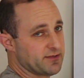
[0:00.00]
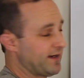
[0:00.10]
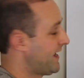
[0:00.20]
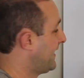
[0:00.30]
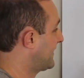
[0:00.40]
too
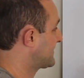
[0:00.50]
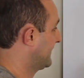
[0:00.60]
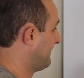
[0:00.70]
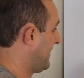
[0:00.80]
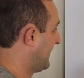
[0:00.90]
many headaches
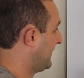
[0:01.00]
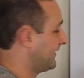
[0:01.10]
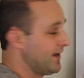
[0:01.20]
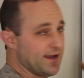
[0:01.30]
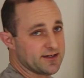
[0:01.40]
on the back
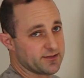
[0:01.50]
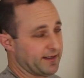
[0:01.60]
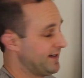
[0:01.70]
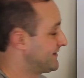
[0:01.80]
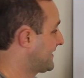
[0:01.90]
end, too
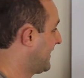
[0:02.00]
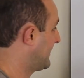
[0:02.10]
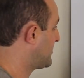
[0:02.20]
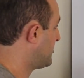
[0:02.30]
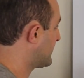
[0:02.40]
many
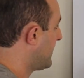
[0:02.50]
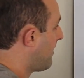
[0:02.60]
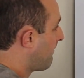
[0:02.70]
design issues.